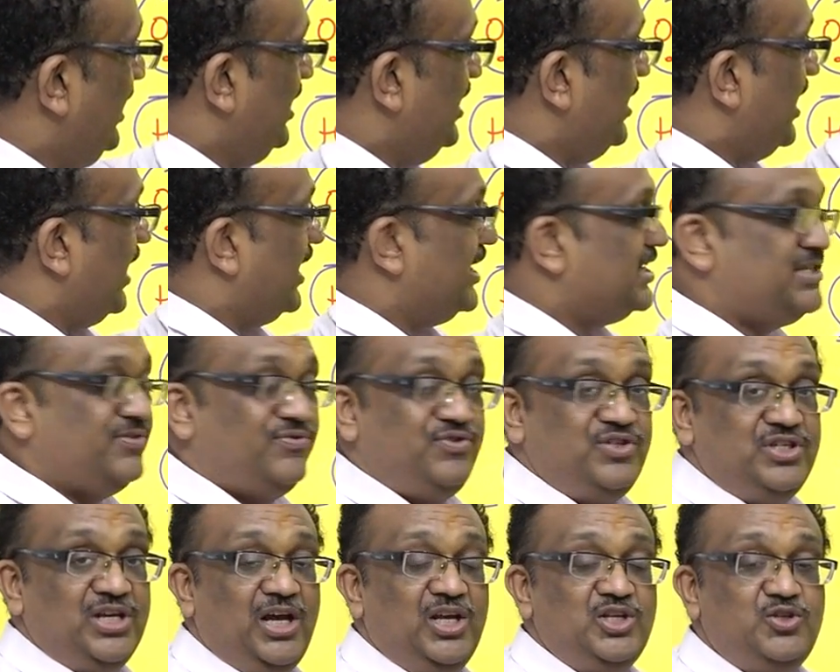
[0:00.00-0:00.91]
a negative
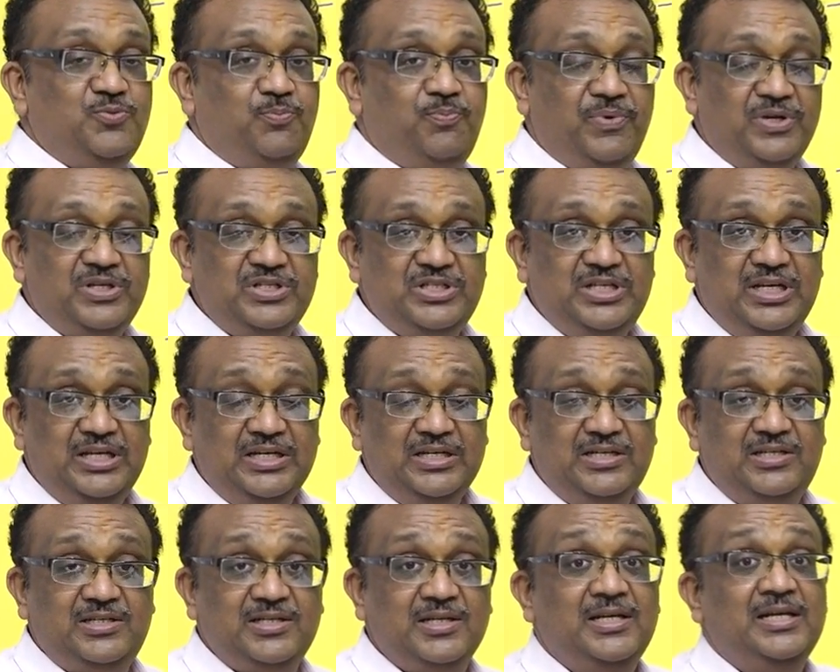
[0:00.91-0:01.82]
charge
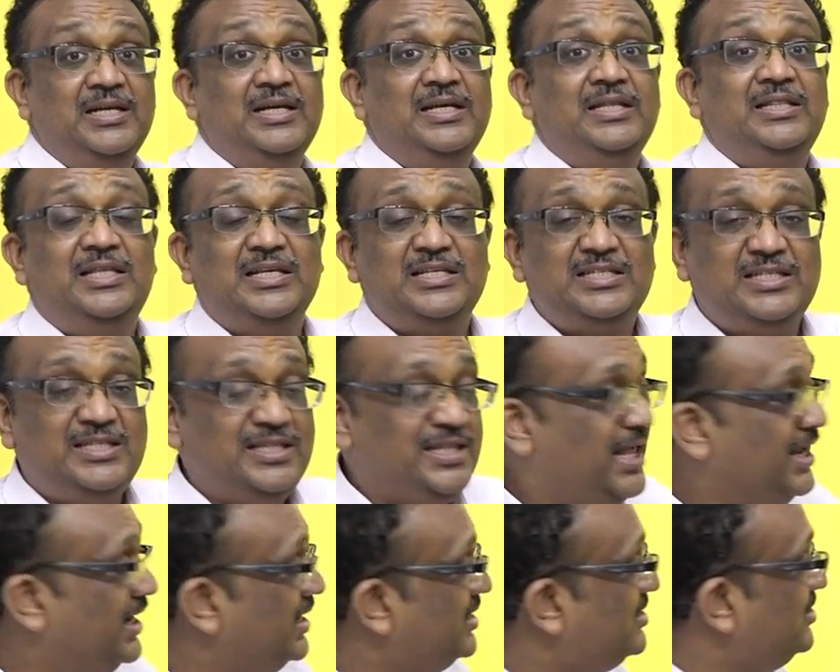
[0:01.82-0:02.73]
present, this
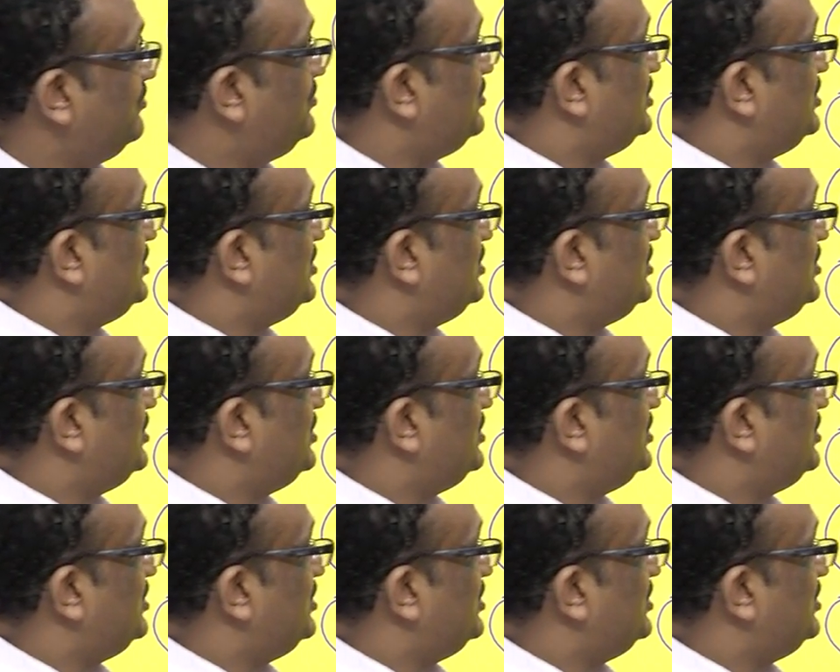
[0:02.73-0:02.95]
negative